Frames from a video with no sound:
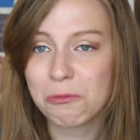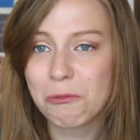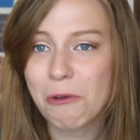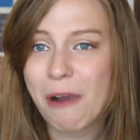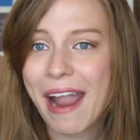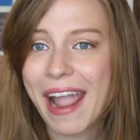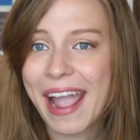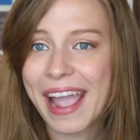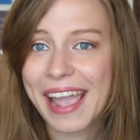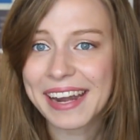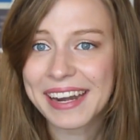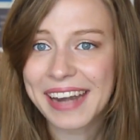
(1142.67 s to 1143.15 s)

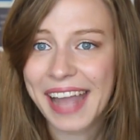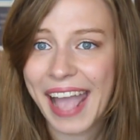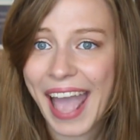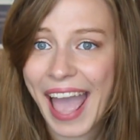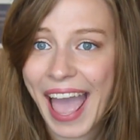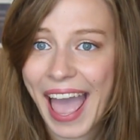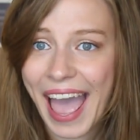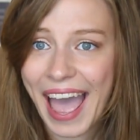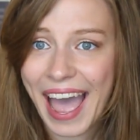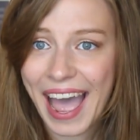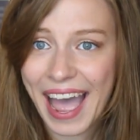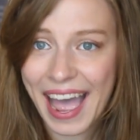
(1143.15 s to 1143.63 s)
rain
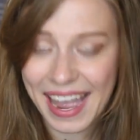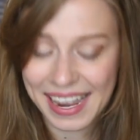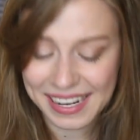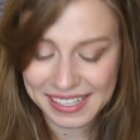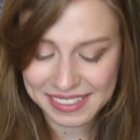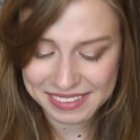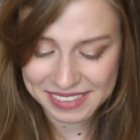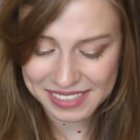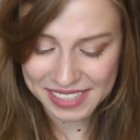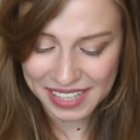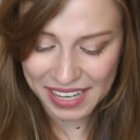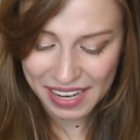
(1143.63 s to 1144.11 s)

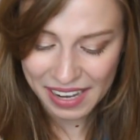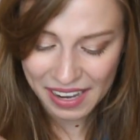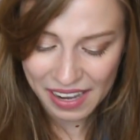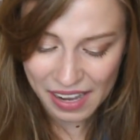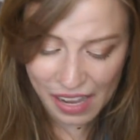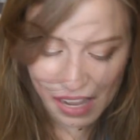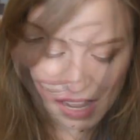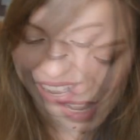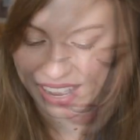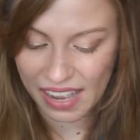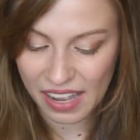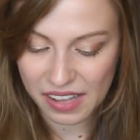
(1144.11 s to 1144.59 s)
hat.
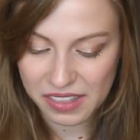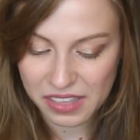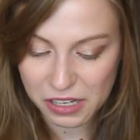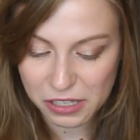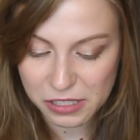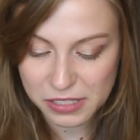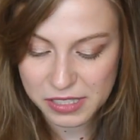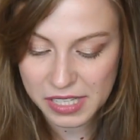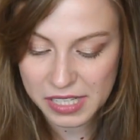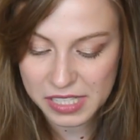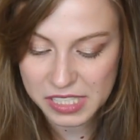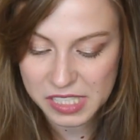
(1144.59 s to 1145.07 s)

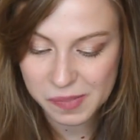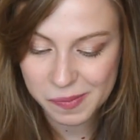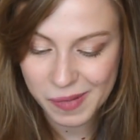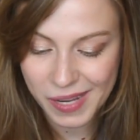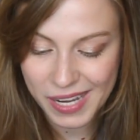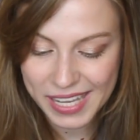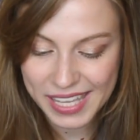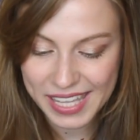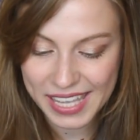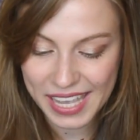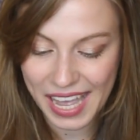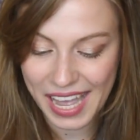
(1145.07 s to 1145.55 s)
There's
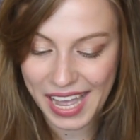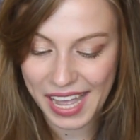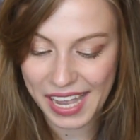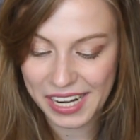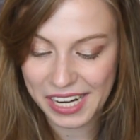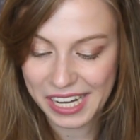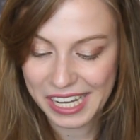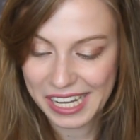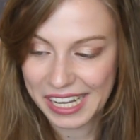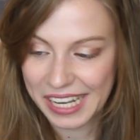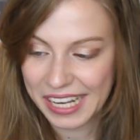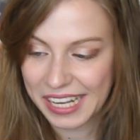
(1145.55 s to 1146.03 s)
the
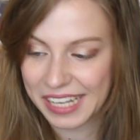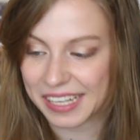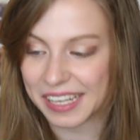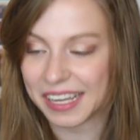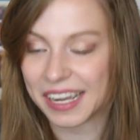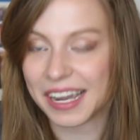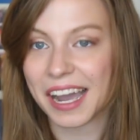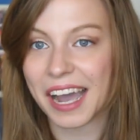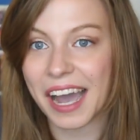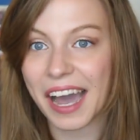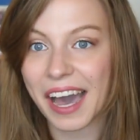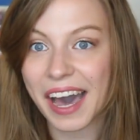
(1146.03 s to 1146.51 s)

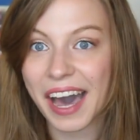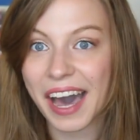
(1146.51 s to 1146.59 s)
spaghetti!